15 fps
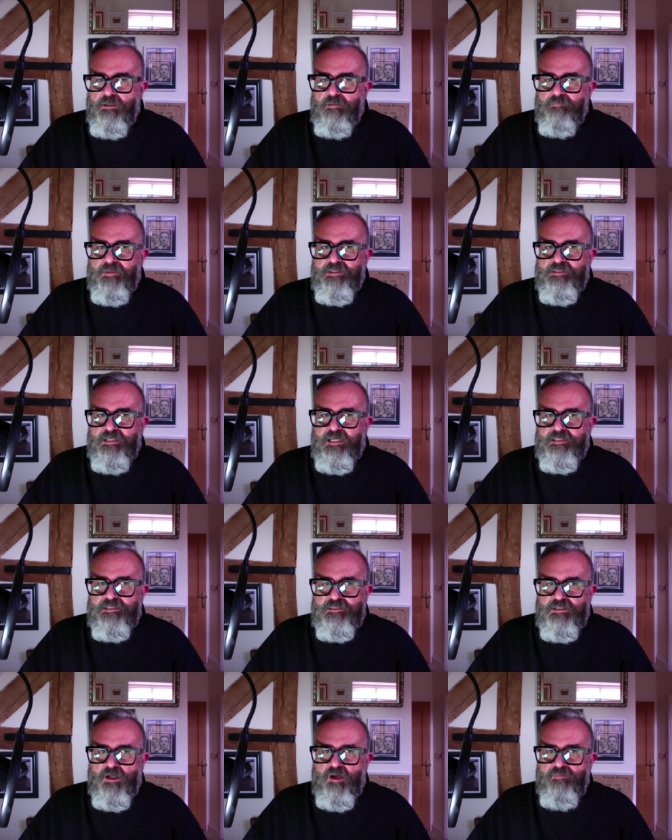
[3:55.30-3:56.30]
But at the
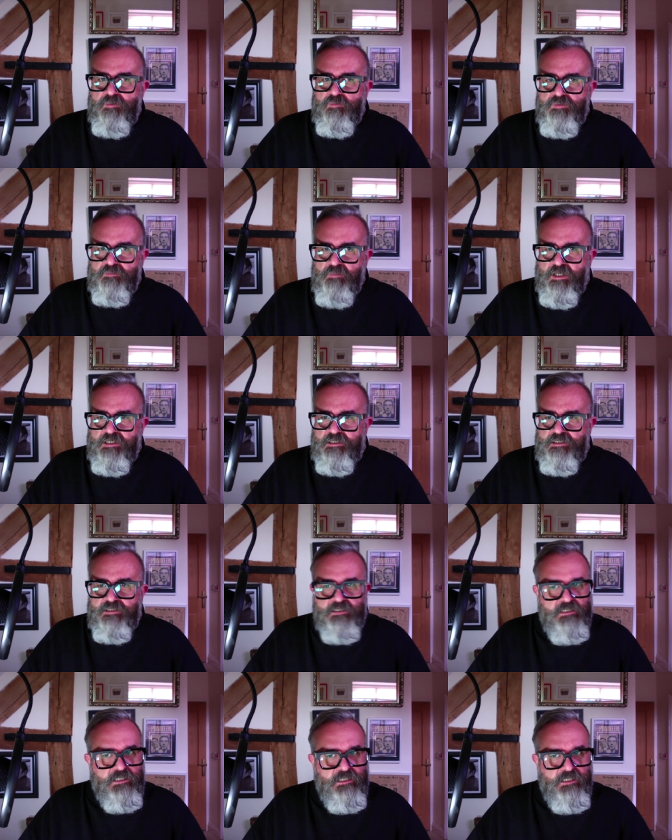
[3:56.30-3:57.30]
time it was made,
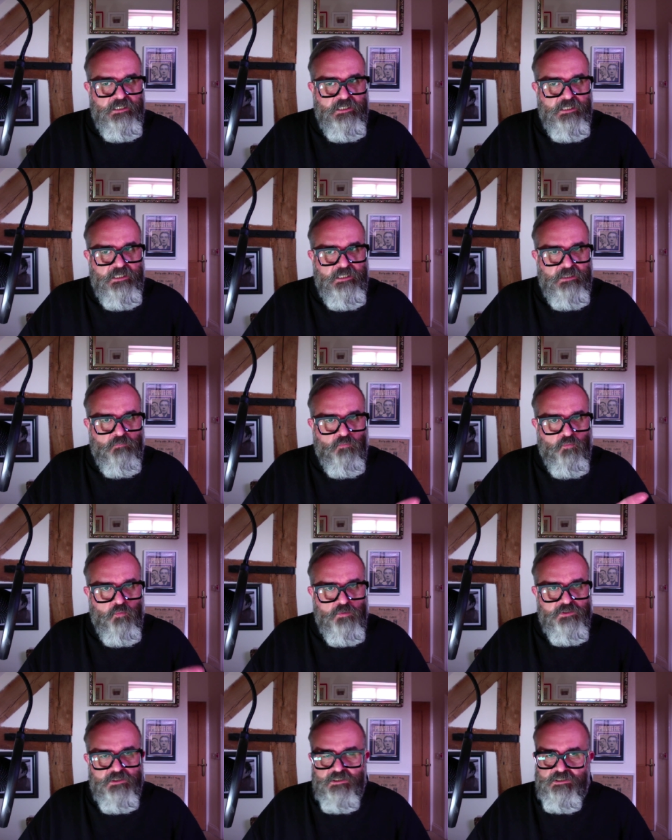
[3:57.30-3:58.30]
it
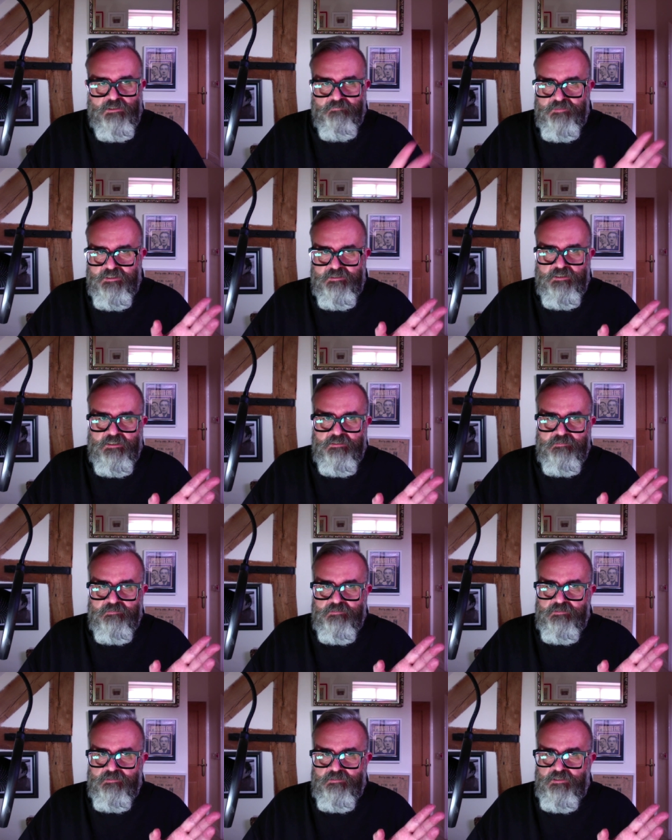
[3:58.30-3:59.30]
wasn't something that
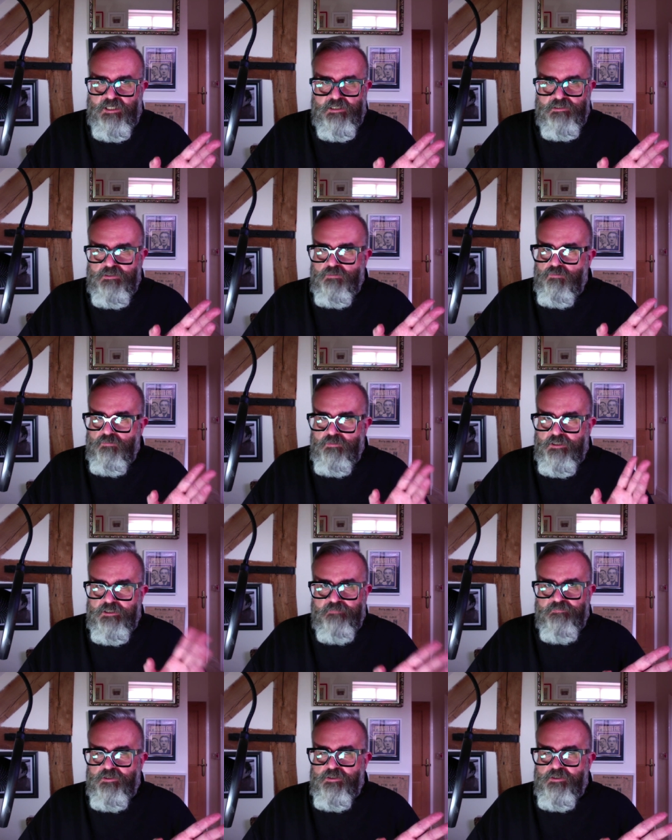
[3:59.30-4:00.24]
Daniel Levy